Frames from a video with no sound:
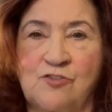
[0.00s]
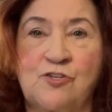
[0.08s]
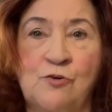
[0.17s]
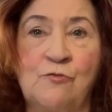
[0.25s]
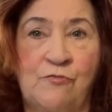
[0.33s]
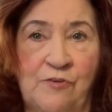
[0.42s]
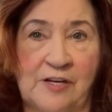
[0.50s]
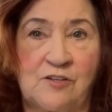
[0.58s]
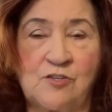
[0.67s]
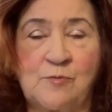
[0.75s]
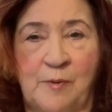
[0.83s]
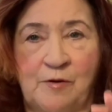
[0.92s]
too
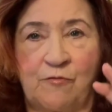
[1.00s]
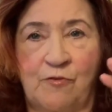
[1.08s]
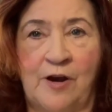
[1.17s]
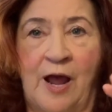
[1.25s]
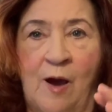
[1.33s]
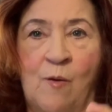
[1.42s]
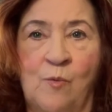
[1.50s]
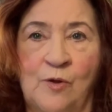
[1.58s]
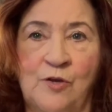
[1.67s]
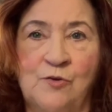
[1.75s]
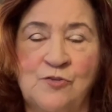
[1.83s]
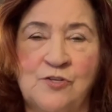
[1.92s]
fixed, but for now we'll
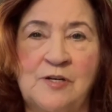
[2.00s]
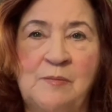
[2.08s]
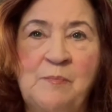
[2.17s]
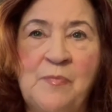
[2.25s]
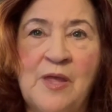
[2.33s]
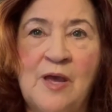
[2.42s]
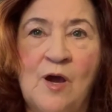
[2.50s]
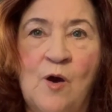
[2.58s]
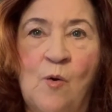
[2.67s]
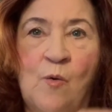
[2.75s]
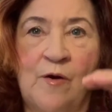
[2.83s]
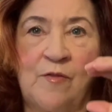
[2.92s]
use it,
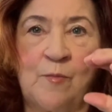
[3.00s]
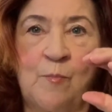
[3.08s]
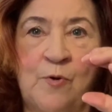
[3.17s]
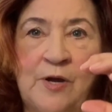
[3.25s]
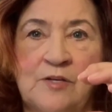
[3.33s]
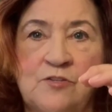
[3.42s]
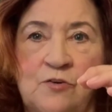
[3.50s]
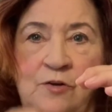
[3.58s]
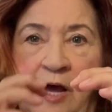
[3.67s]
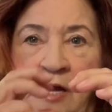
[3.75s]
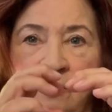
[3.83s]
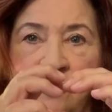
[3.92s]
where the bricks are
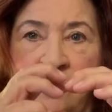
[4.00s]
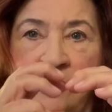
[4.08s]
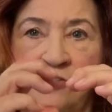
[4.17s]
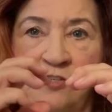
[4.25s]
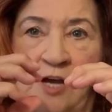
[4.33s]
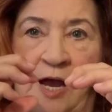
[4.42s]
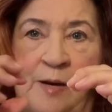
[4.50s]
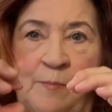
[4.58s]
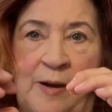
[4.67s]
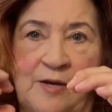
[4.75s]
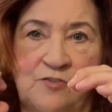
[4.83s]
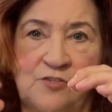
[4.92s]
not just side
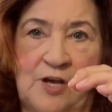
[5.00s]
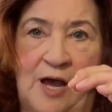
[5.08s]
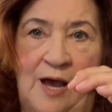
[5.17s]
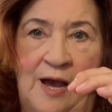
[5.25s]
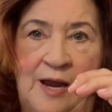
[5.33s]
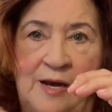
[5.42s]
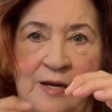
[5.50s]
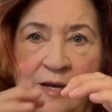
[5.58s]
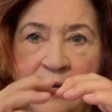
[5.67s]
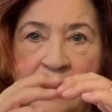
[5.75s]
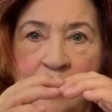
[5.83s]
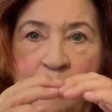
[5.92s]
by side,
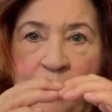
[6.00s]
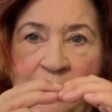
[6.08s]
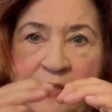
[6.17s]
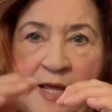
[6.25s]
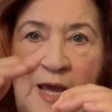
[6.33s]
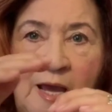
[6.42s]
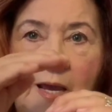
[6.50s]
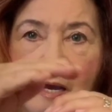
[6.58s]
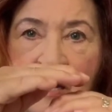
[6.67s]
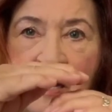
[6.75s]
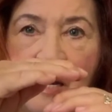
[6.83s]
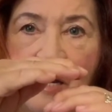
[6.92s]
but they
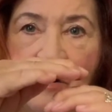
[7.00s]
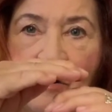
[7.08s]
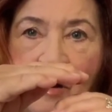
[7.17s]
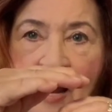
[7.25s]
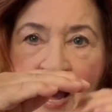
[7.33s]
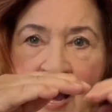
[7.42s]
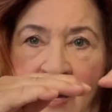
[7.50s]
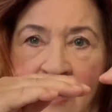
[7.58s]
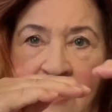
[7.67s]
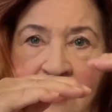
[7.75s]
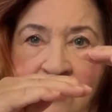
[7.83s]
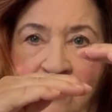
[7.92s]
interlock
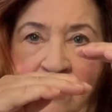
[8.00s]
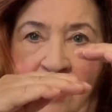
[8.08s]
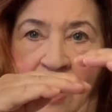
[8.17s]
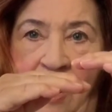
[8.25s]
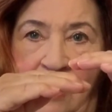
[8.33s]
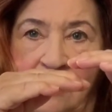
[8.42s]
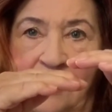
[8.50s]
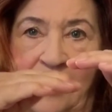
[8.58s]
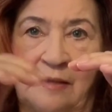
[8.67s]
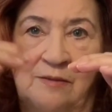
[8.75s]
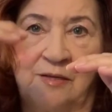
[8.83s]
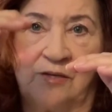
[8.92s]

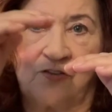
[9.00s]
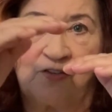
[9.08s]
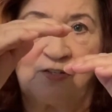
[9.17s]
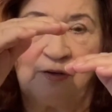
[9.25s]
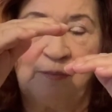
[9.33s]
like this.